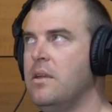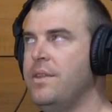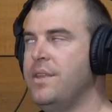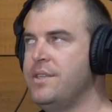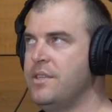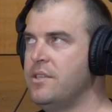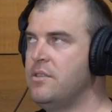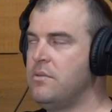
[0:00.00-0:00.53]

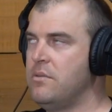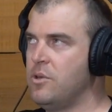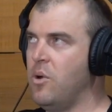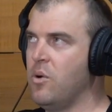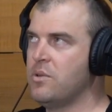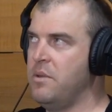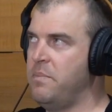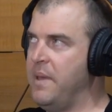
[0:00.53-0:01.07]
this is
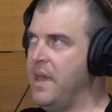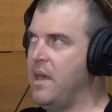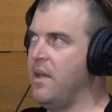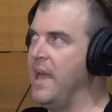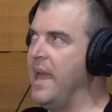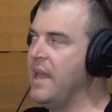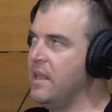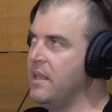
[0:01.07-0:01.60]
talked
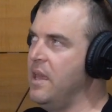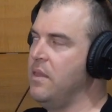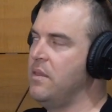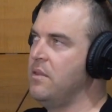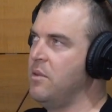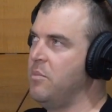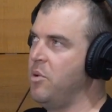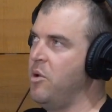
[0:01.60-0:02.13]
about at
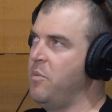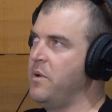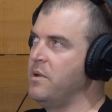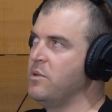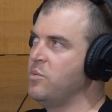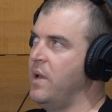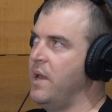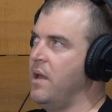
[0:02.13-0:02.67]
length in the
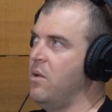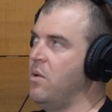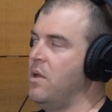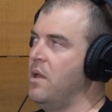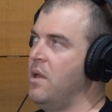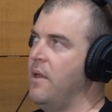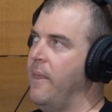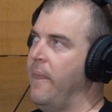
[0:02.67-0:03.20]
blueprint as well,
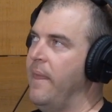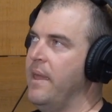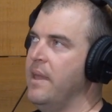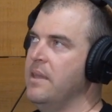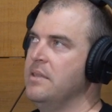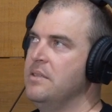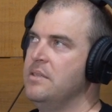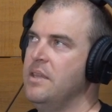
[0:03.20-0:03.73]

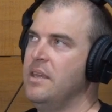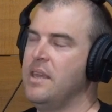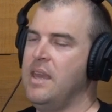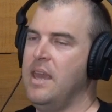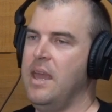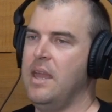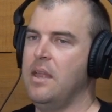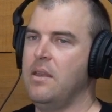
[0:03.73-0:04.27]
is
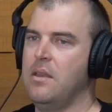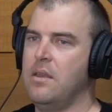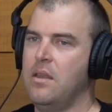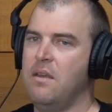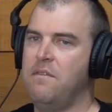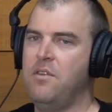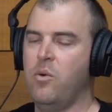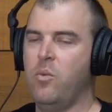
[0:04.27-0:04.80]

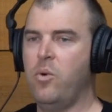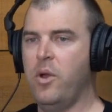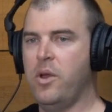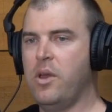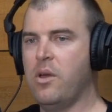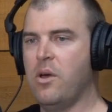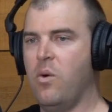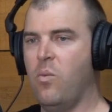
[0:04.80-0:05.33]
if you're
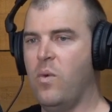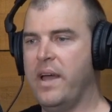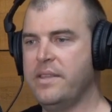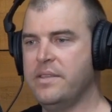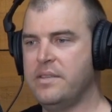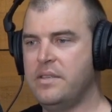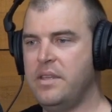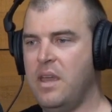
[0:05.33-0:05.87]
working on
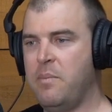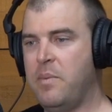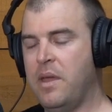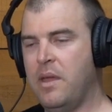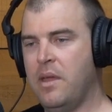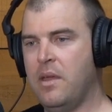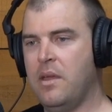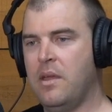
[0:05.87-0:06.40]
one step,
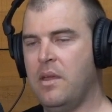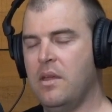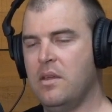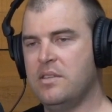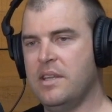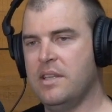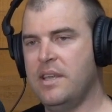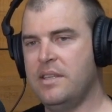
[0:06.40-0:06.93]

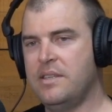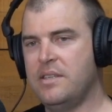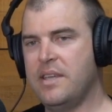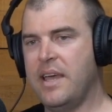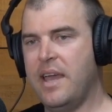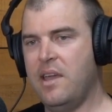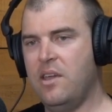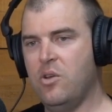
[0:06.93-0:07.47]
so let's
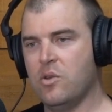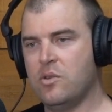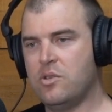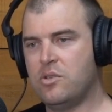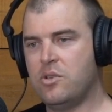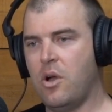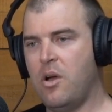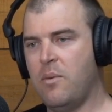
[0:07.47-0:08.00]
say your
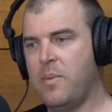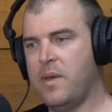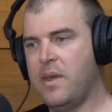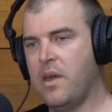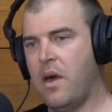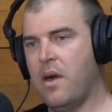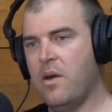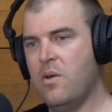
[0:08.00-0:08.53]
stop,
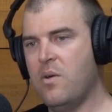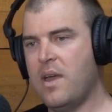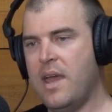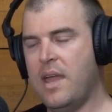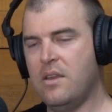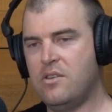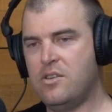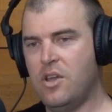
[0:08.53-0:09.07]
go,
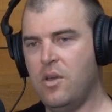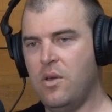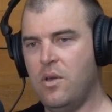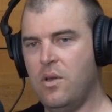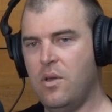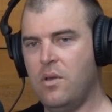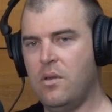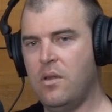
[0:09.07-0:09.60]
and
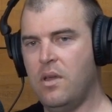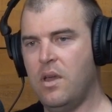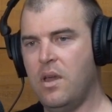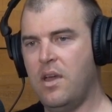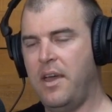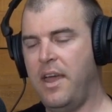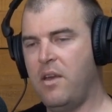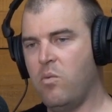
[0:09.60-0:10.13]
turn,
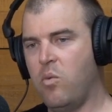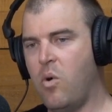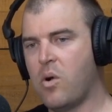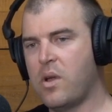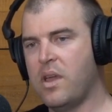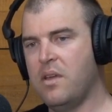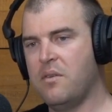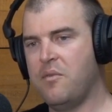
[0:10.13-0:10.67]
and
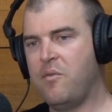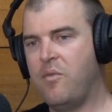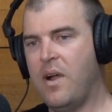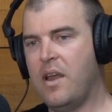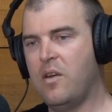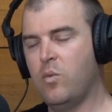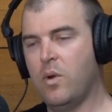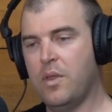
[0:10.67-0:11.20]
walking in
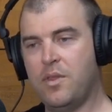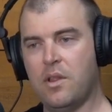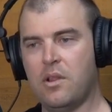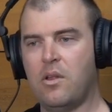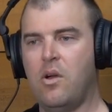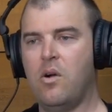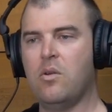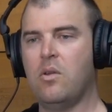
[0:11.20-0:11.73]
front with the
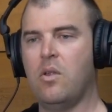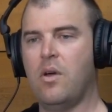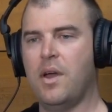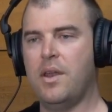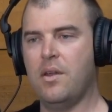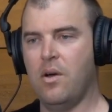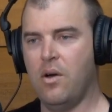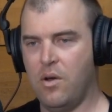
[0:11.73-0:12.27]
long
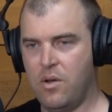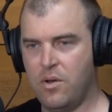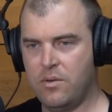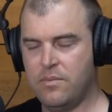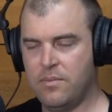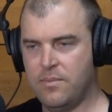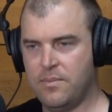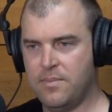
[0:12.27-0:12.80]
line
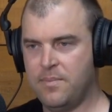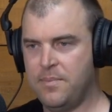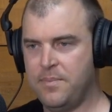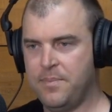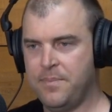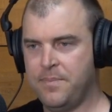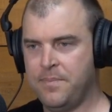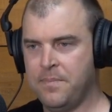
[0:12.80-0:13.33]
on,
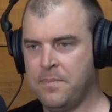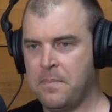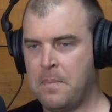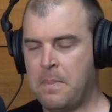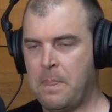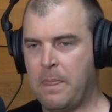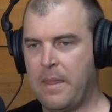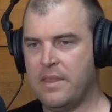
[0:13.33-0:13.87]

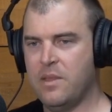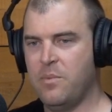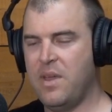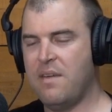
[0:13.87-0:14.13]
and then